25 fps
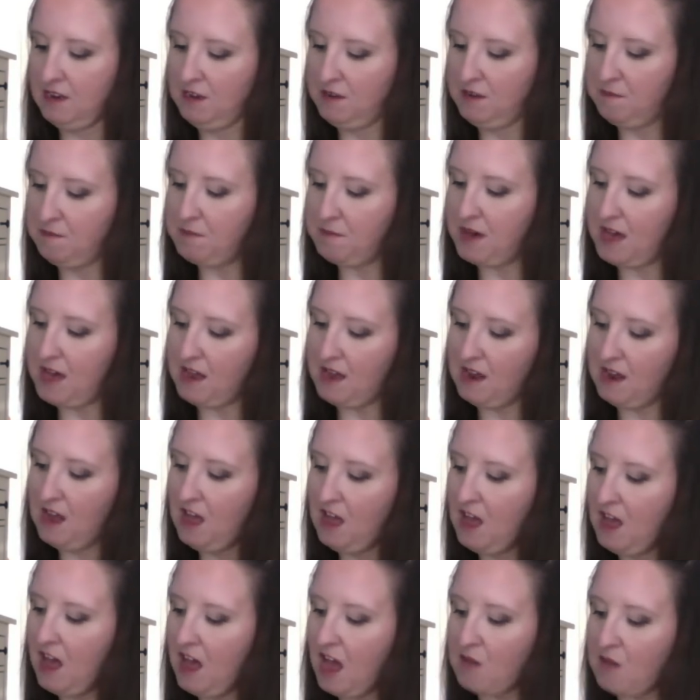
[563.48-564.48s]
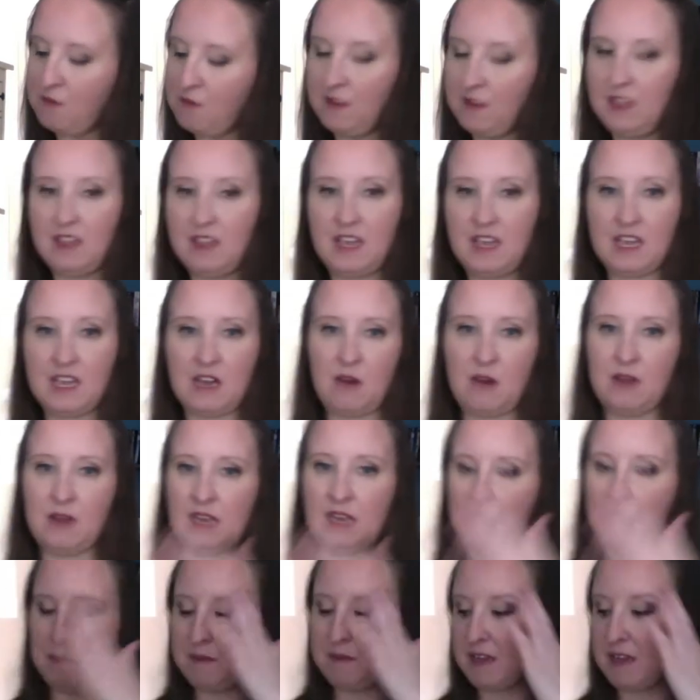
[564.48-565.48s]
But I really like how it
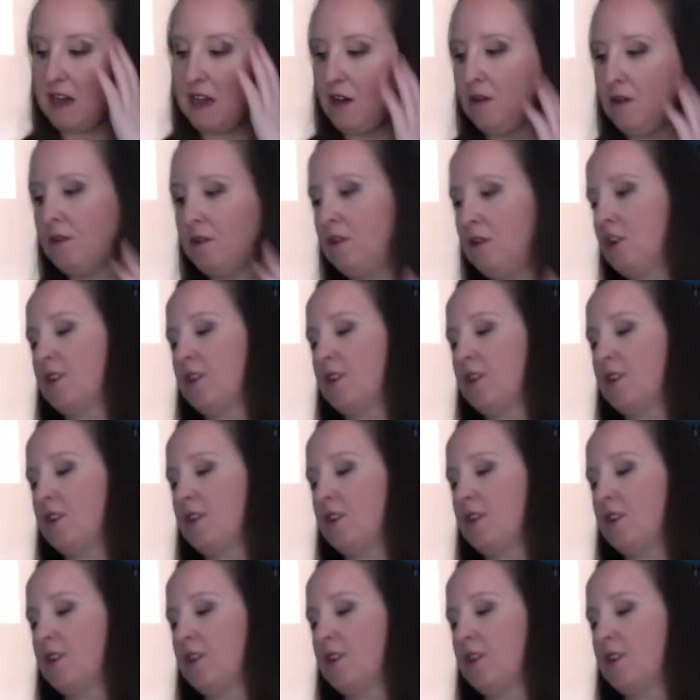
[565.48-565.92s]
came out.